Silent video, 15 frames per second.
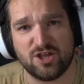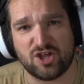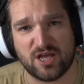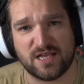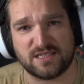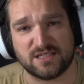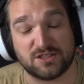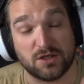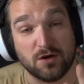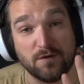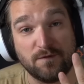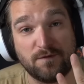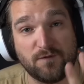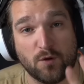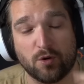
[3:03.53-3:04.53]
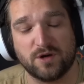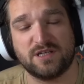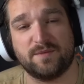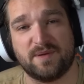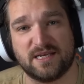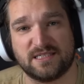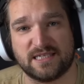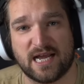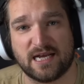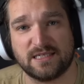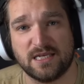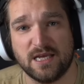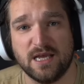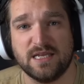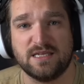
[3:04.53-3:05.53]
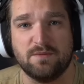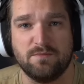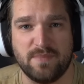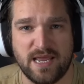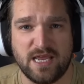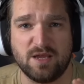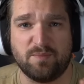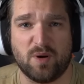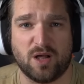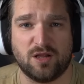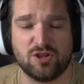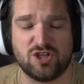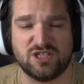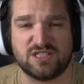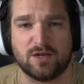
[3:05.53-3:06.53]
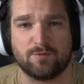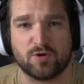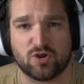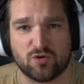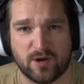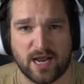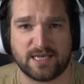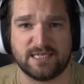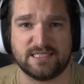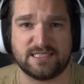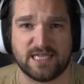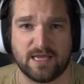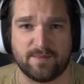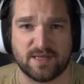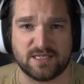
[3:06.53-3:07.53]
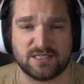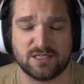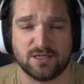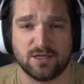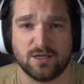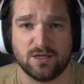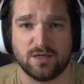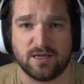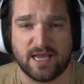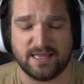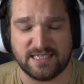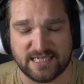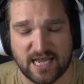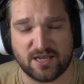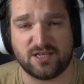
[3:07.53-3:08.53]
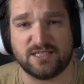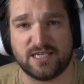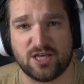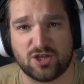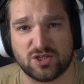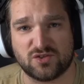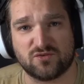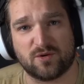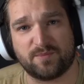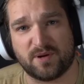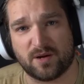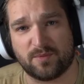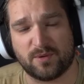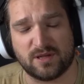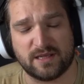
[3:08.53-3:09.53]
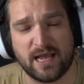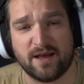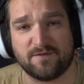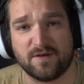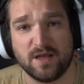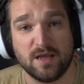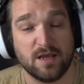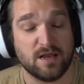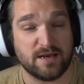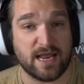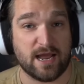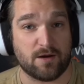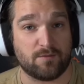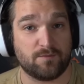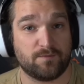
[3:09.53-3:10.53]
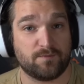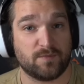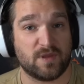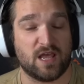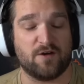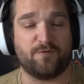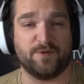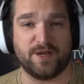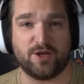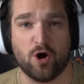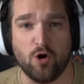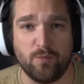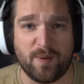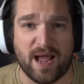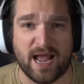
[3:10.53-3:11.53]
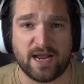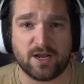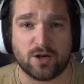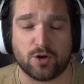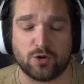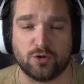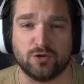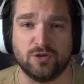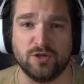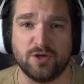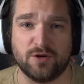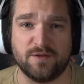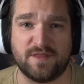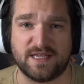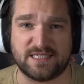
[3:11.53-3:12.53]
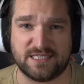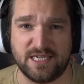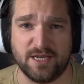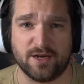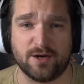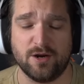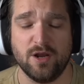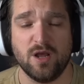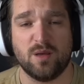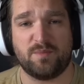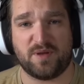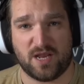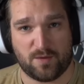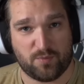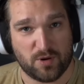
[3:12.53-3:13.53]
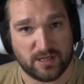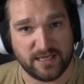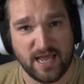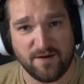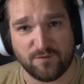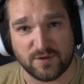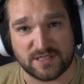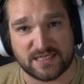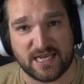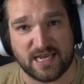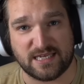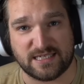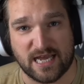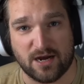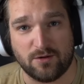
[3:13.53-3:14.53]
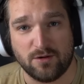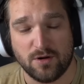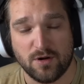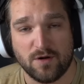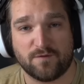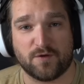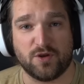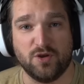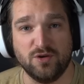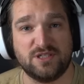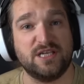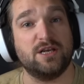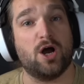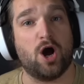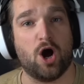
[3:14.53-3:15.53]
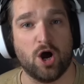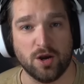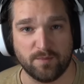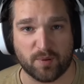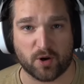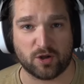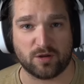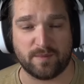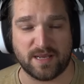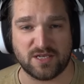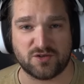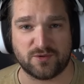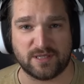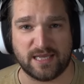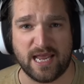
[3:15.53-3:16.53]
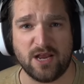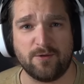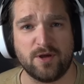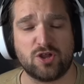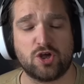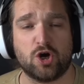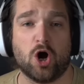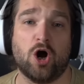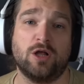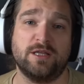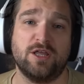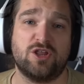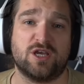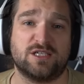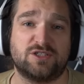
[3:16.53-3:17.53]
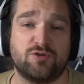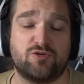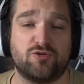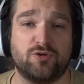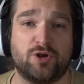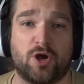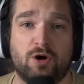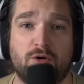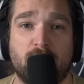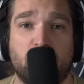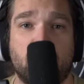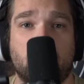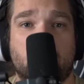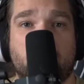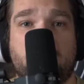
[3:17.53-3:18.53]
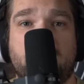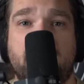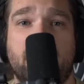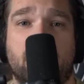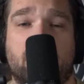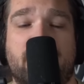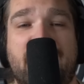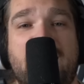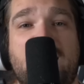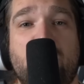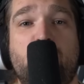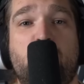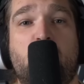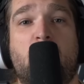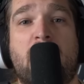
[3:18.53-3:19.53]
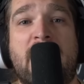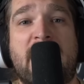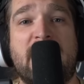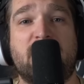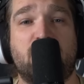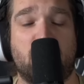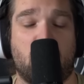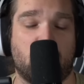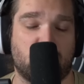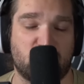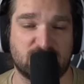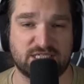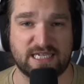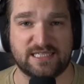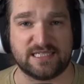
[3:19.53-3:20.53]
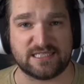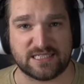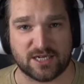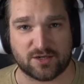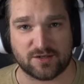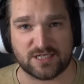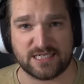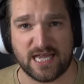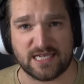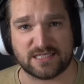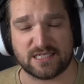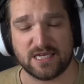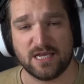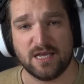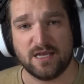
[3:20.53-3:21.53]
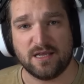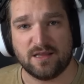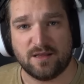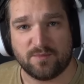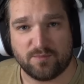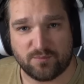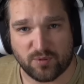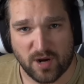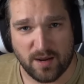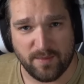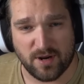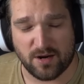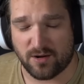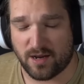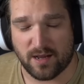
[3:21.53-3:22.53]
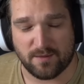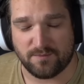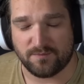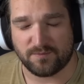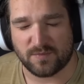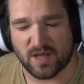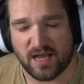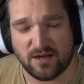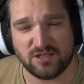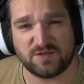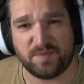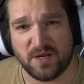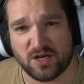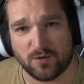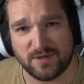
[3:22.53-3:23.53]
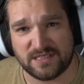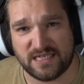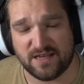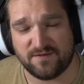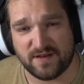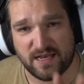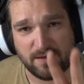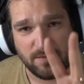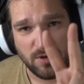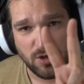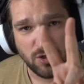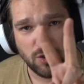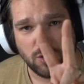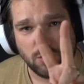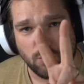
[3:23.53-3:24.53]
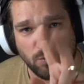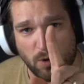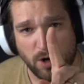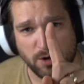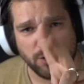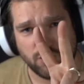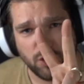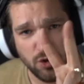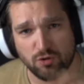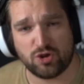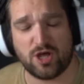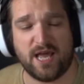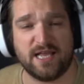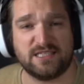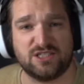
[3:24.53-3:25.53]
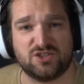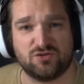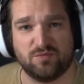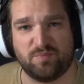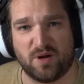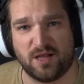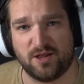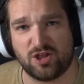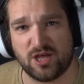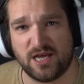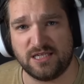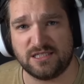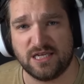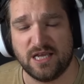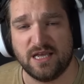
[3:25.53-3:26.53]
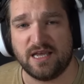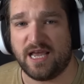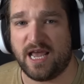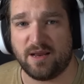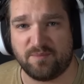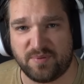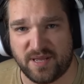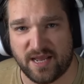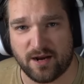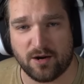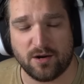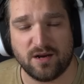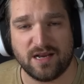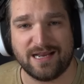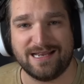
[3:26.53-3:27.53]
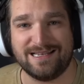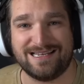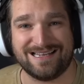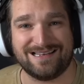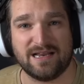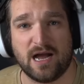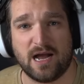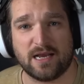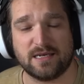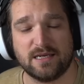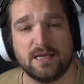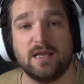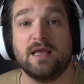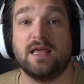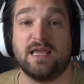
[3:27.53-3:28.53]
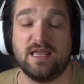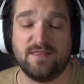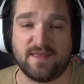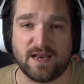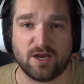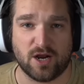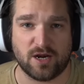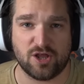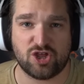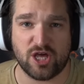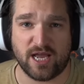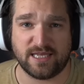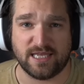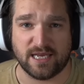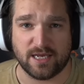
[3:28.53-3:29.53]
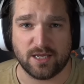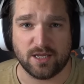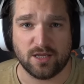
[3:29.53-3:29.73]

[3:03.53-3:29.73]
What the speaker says: chances, four to be exact, to make apologies and retract his statements and these accusations toward Pierre Poilievre. Now, if we go back earlier this year, Pierre Poilievre was kicked out for using unparliamentary language, calling Justin Trudeau, right here, a wacko, just like the sticker says. House Speaker was giving him one or two chances to apologize, and Pierre did not. He then got ejected.